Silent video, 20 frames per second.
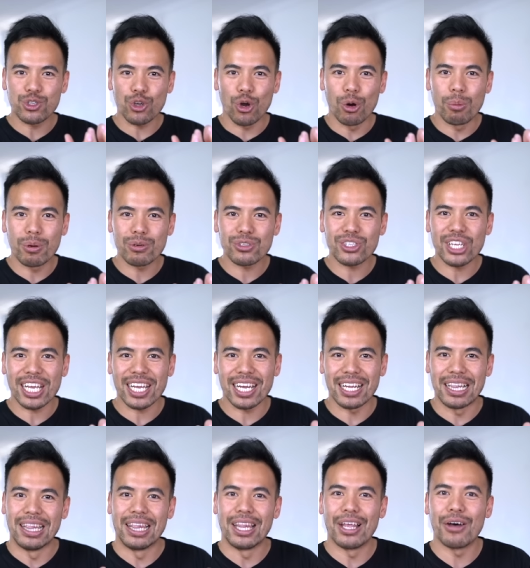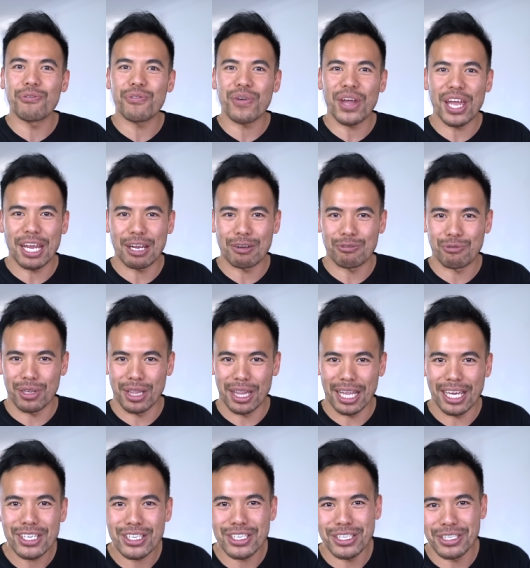It's almost like a love-hate
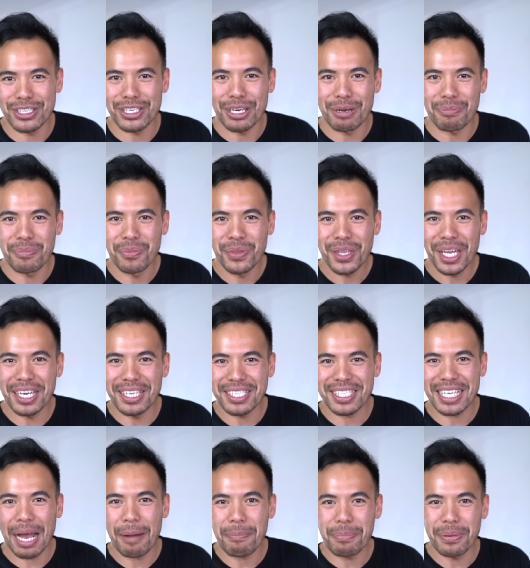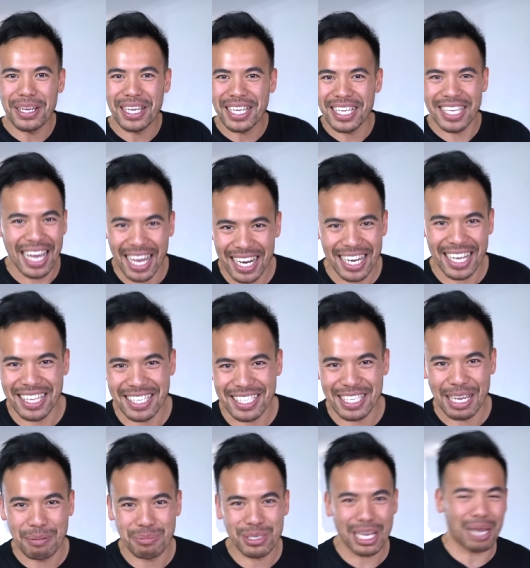relationship, and it's happening. Yet, at the
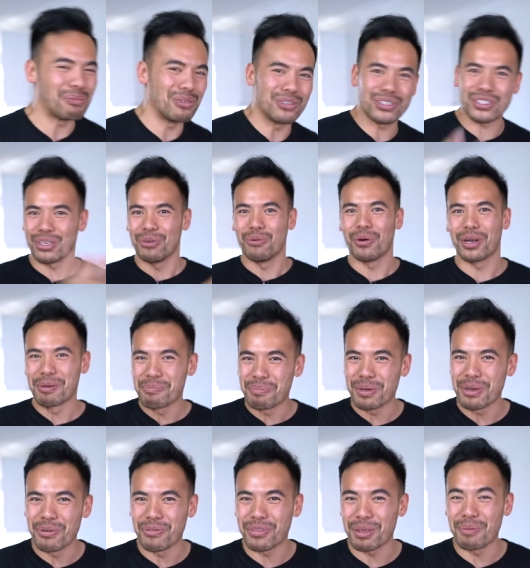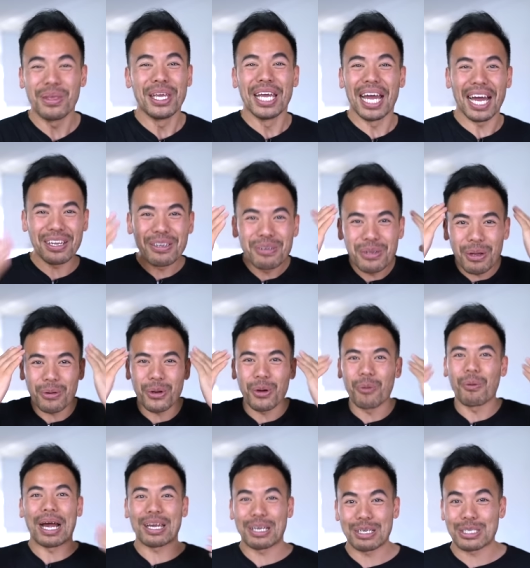same time, you still want to be with them, and you don't
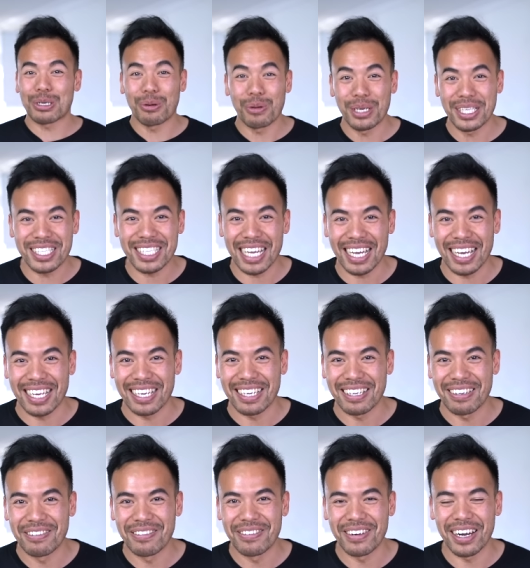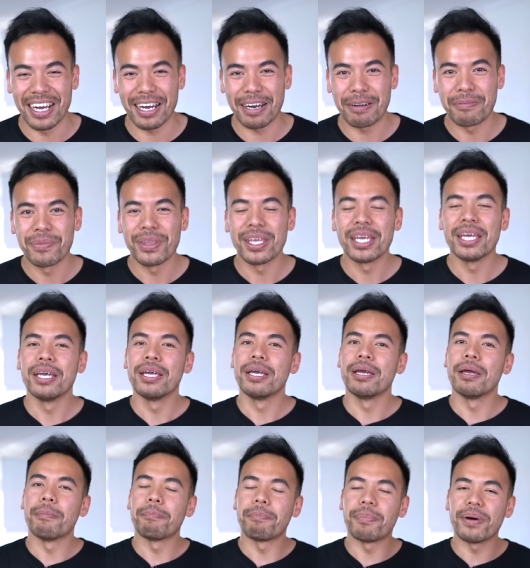know why you're so insane, right?
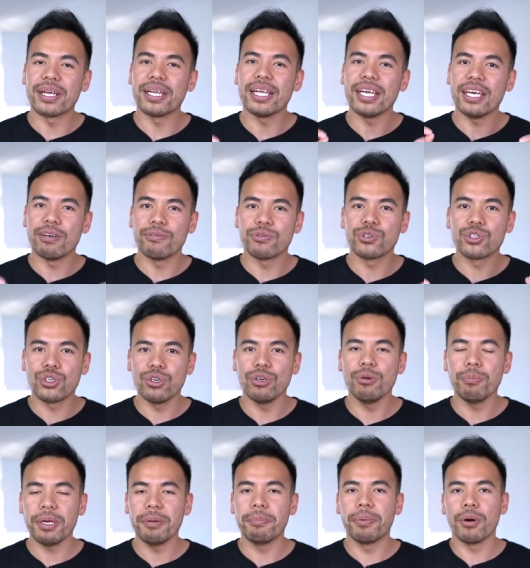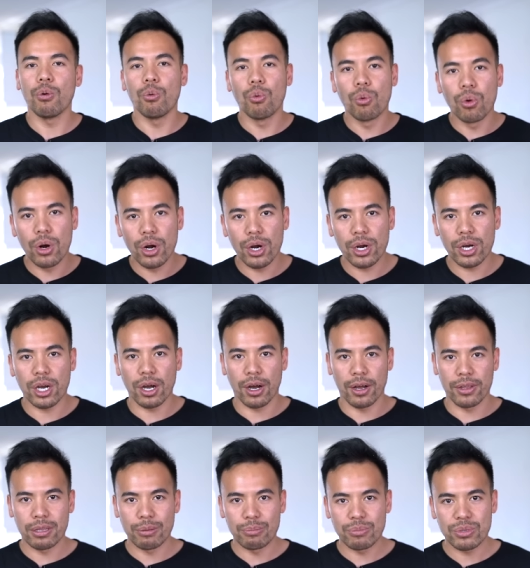But if two people work
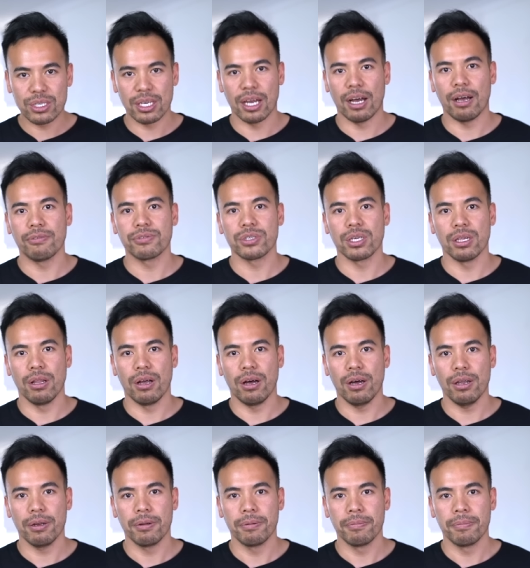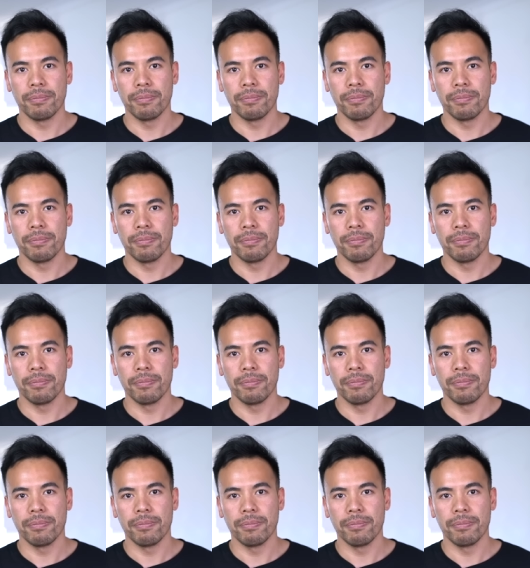on themselves a lot,